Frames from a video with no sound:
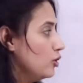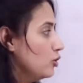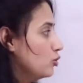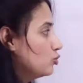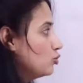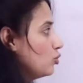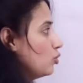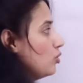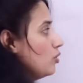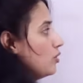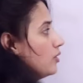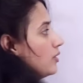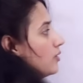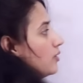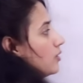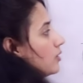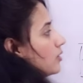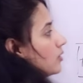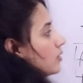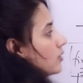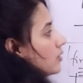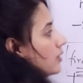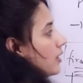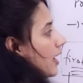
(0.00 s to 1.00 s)
So
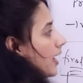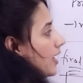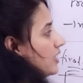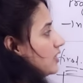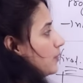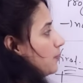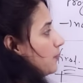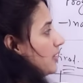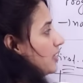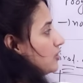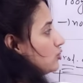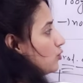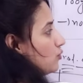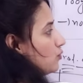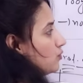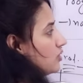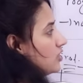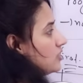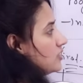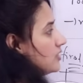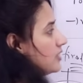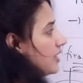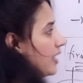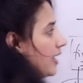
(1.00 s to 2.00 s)
at the place of
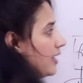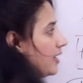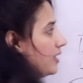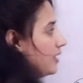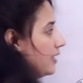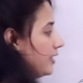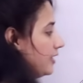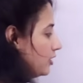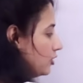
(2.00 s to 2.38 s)
this line,